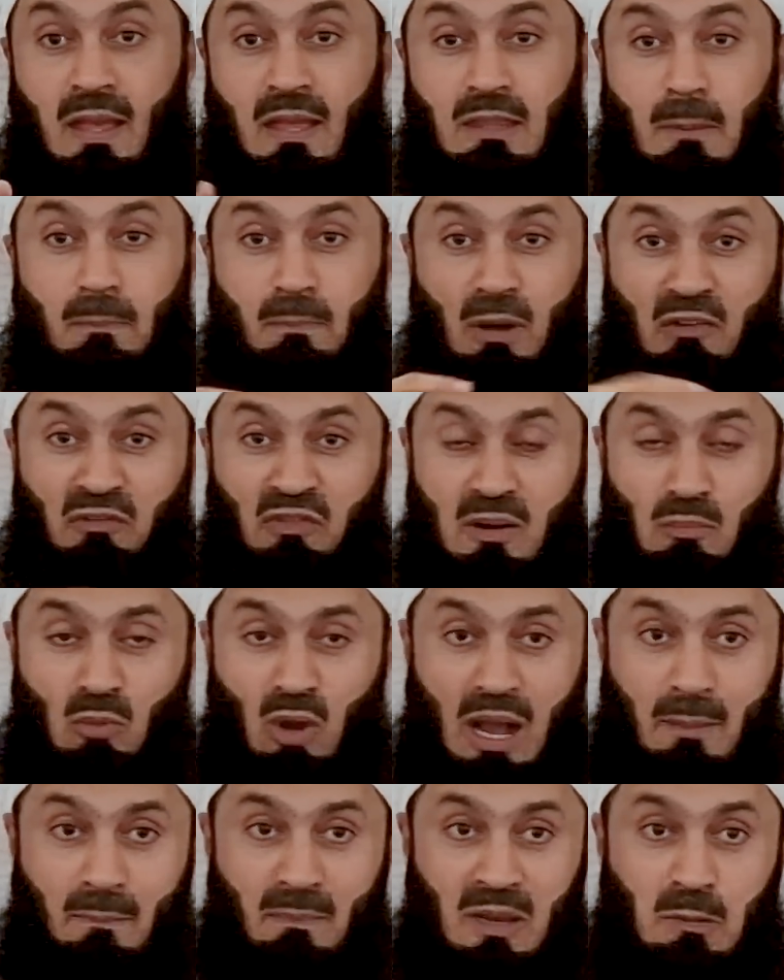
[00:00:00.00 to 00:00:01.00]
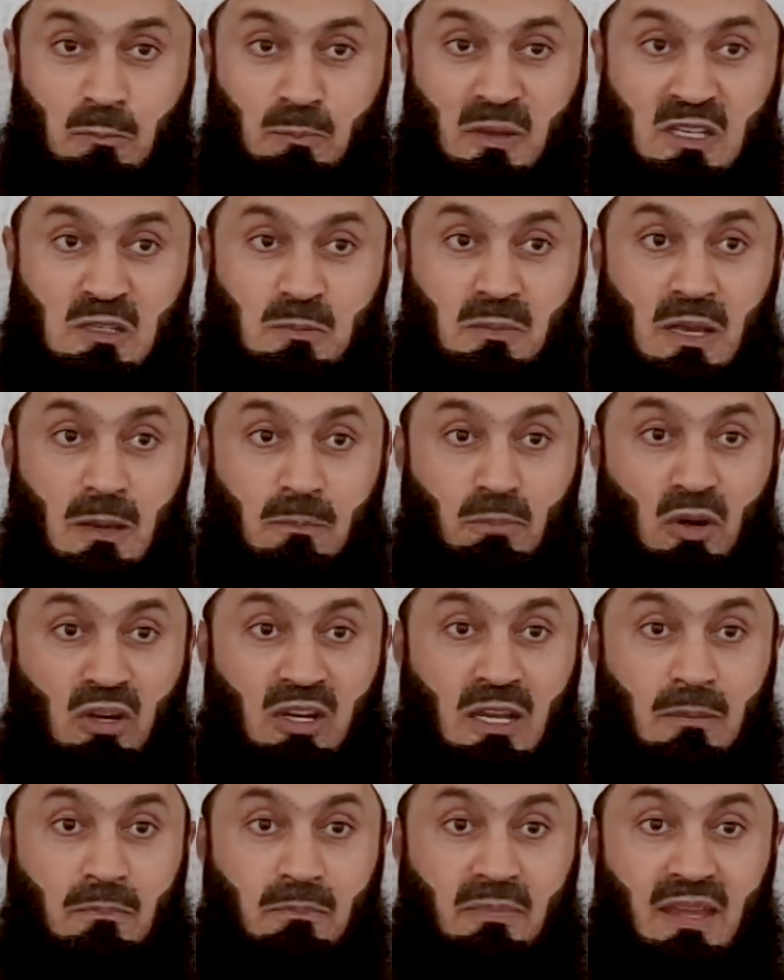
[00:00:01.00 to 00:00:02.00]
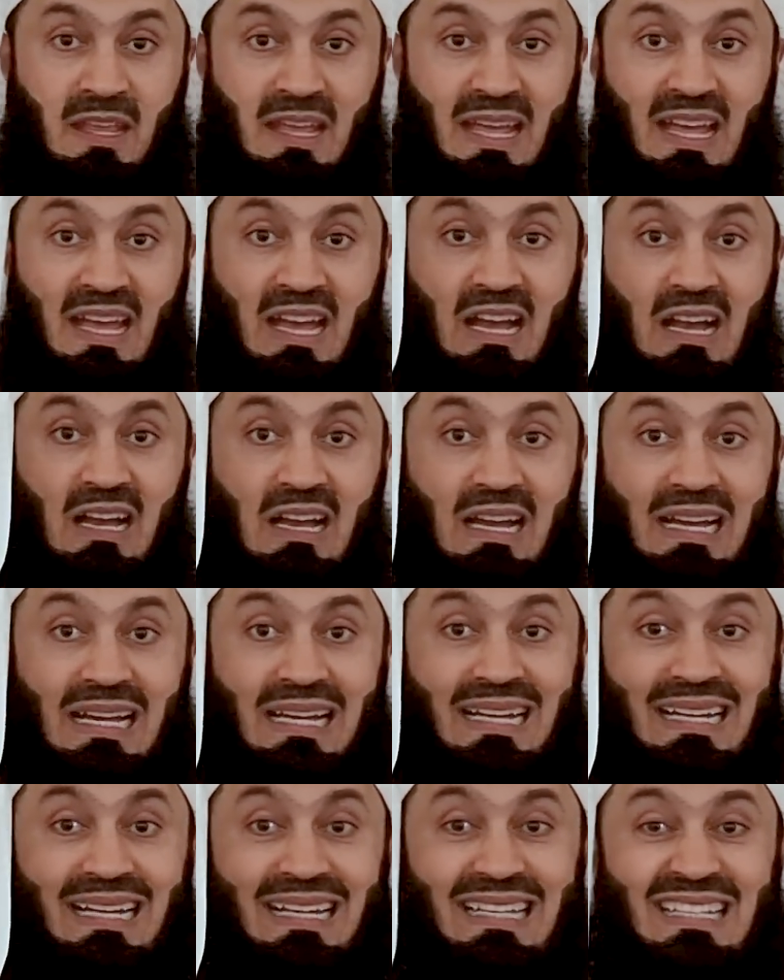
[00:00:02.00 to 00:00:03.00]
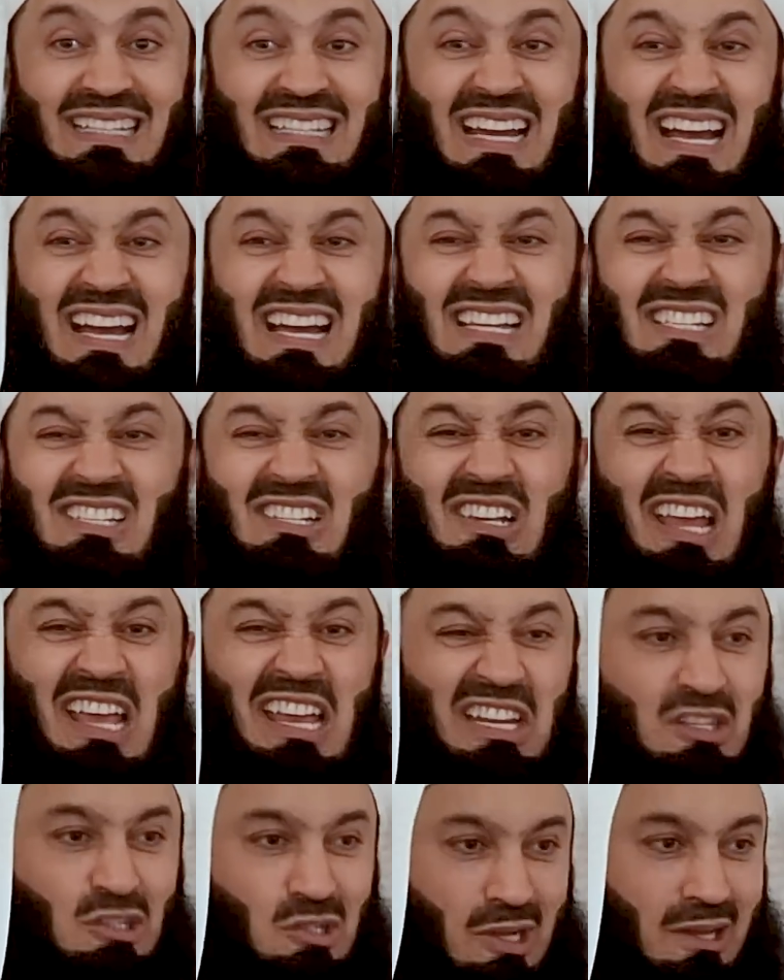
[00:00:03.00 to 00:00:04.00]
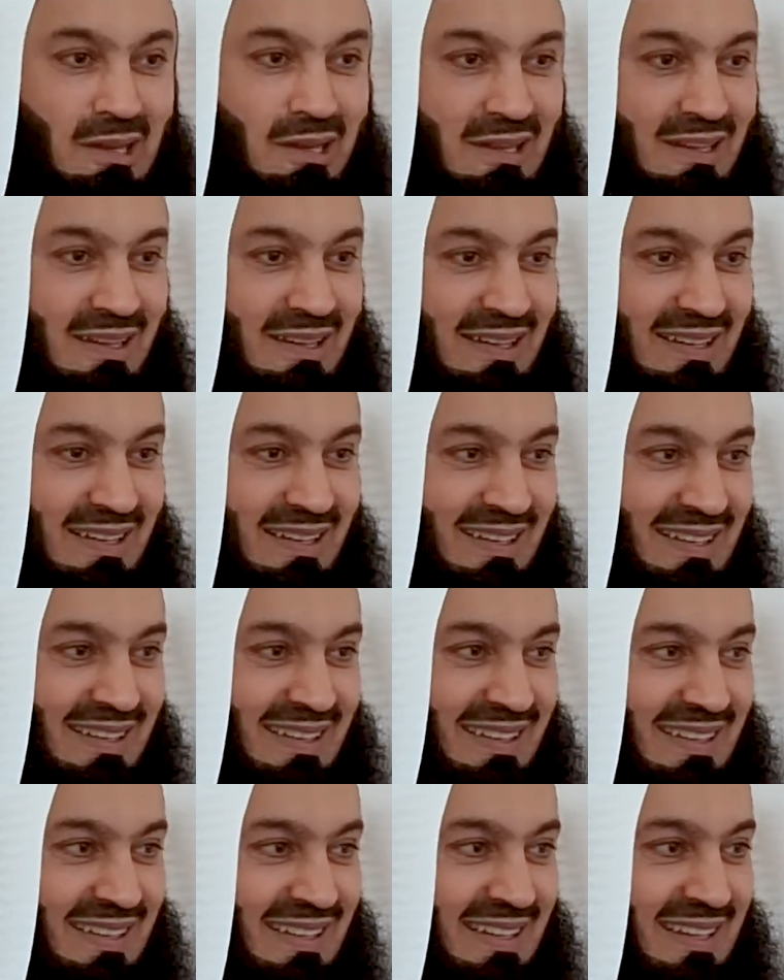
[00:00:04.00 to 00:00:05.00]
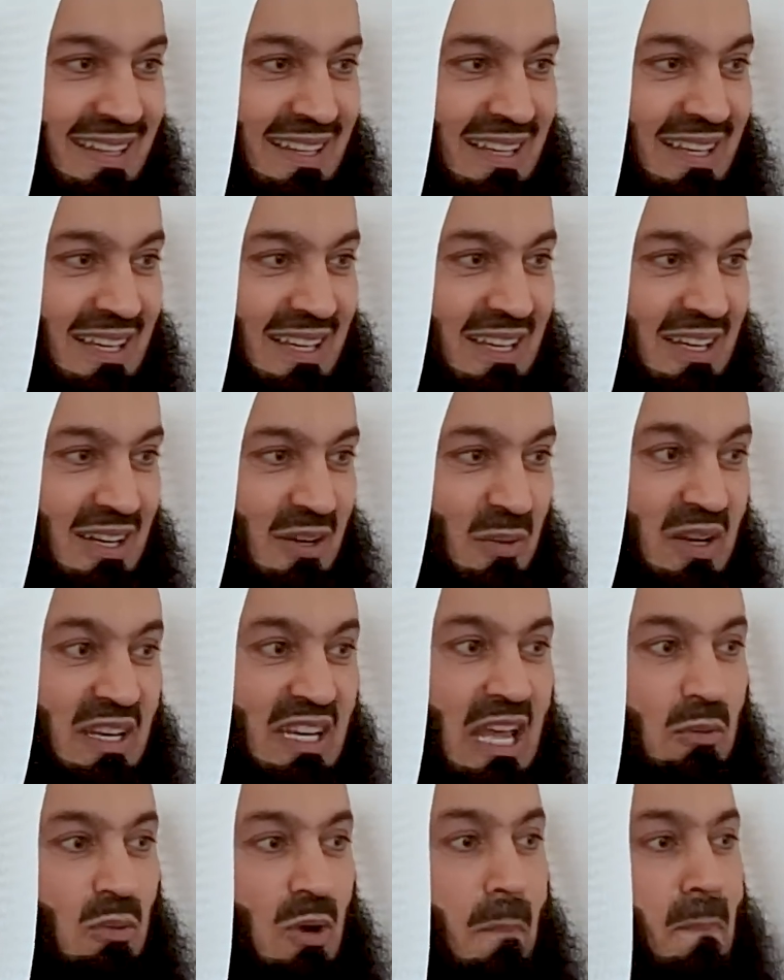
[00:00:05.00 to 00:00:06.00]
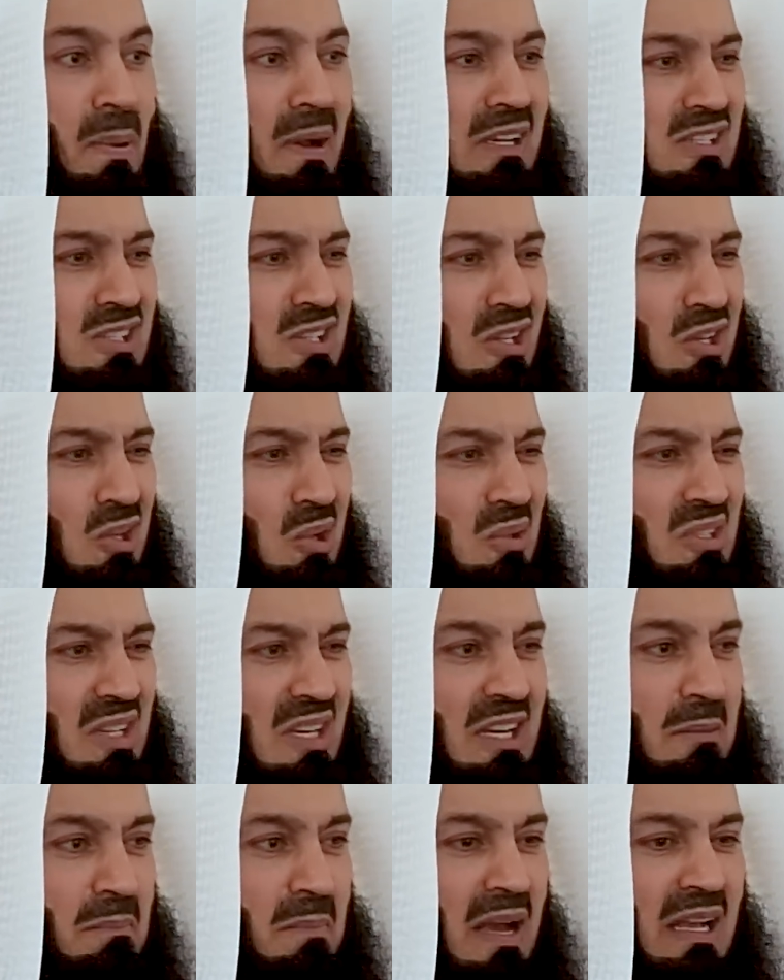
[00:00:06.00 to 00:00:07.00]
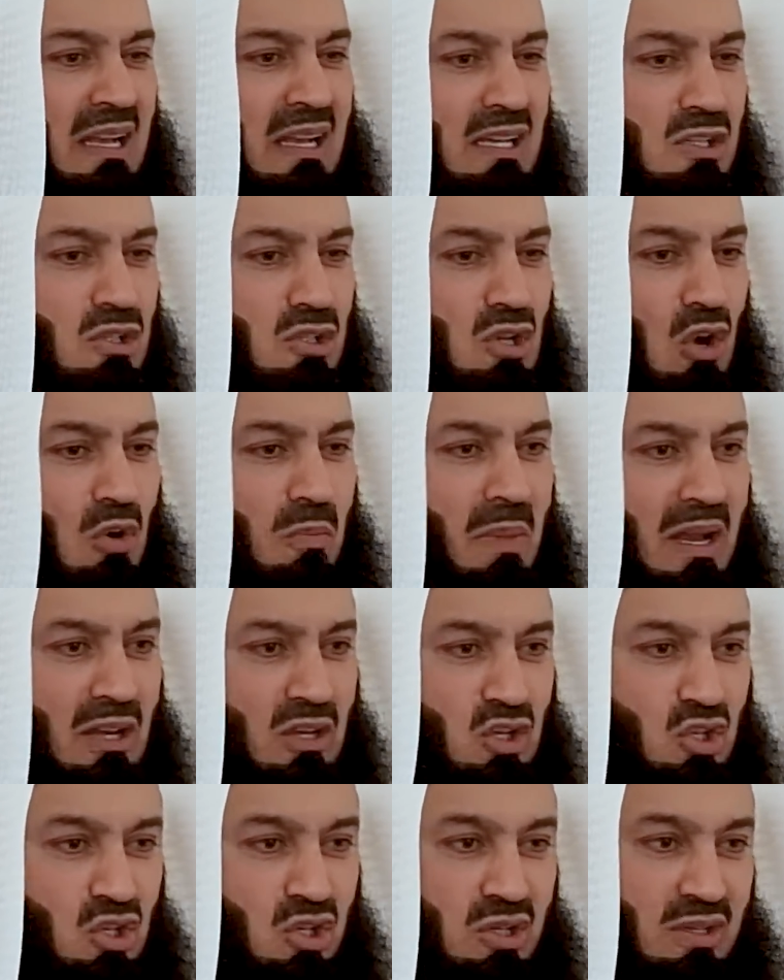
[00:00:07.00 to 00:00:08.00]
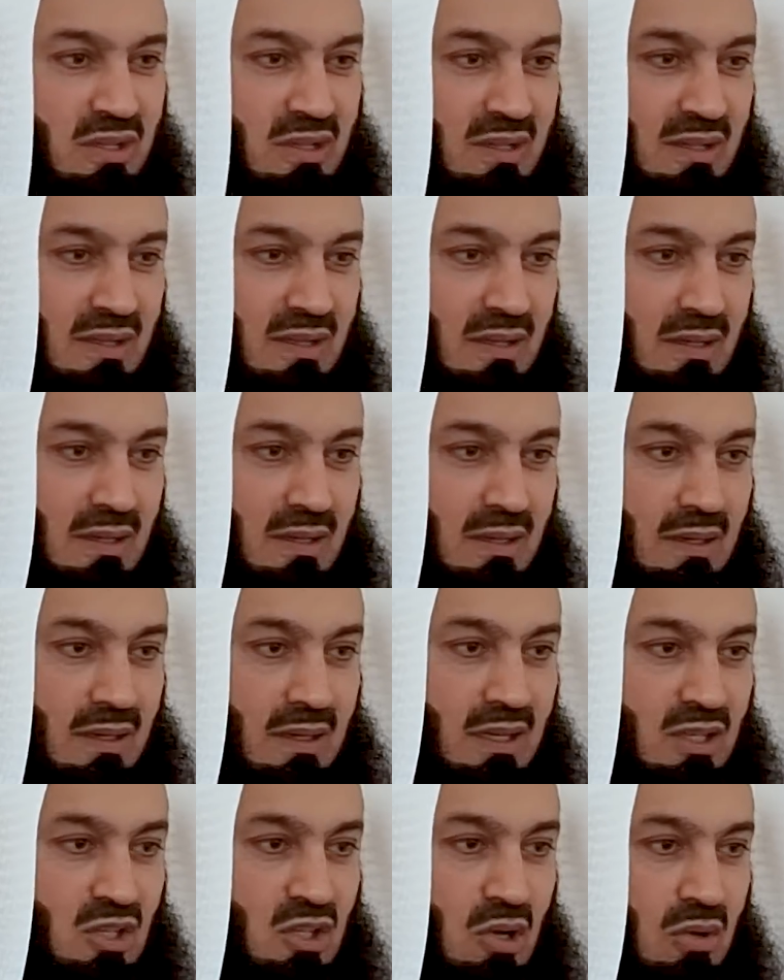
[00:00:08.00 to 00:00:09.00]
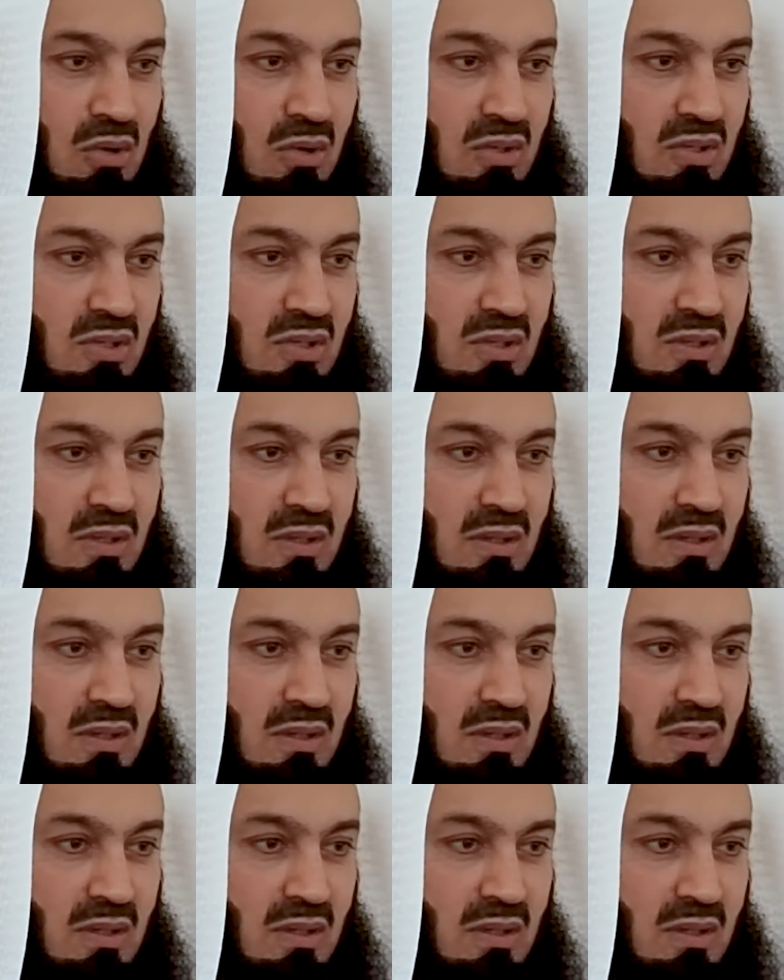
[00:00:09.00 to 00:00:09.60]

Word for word: The Prophet Muhammad, peace be upon him, years later, when they were persecuted in Makkah so much, he chose,